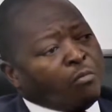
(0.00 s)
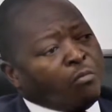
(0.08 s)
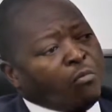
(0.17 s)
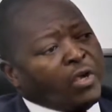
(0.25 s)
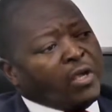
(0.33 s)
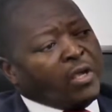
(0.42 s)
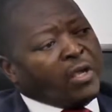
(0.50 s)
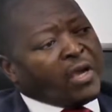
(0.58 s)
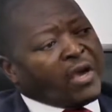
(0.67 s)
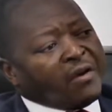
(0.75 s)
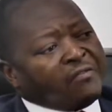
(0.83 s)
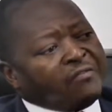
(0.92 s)
We
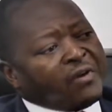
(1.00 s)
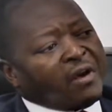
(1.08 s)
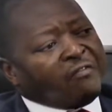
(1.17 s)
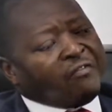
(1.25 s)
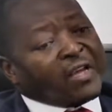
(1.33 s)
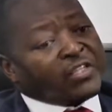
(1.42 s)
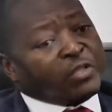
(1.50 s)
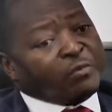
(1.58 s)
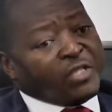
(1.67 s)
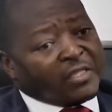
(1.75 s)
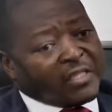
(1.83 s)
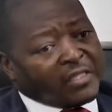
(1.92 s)
have our
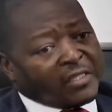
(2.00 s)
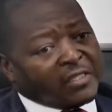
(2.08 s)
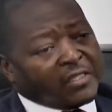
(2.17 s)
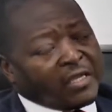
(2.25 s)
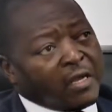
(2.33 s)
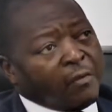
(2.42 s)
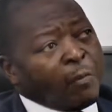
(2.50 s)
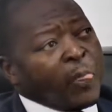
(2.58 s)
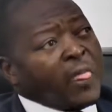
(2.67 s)
flagship data center